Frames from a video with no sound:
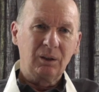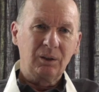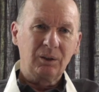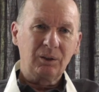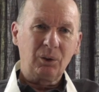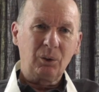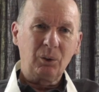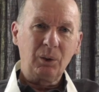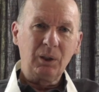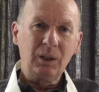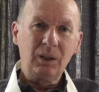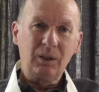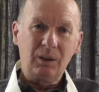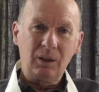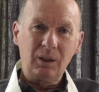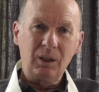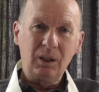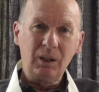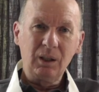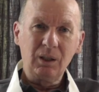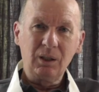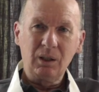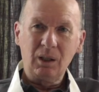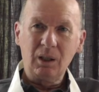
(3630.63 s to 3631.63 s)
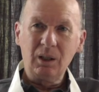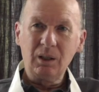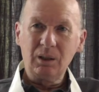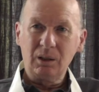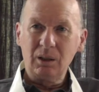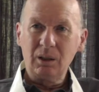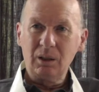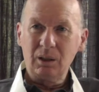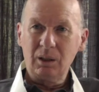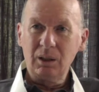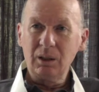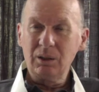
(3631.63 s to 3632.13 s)
So he, he,
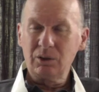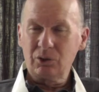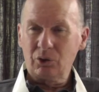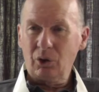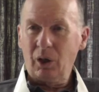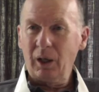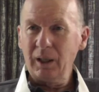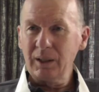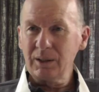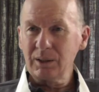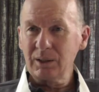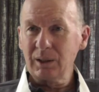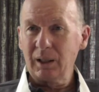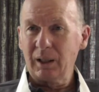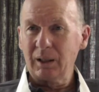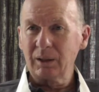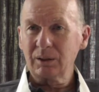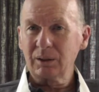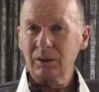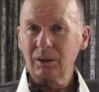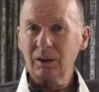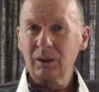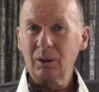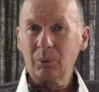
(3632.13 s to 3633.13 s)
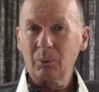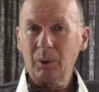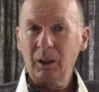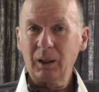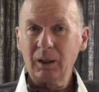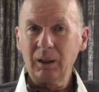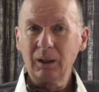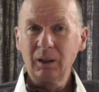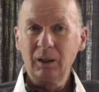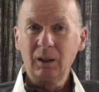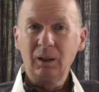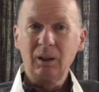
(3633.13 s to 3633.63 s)
he, he tries that in a
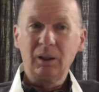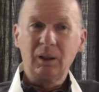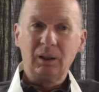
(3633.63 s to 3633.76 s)
way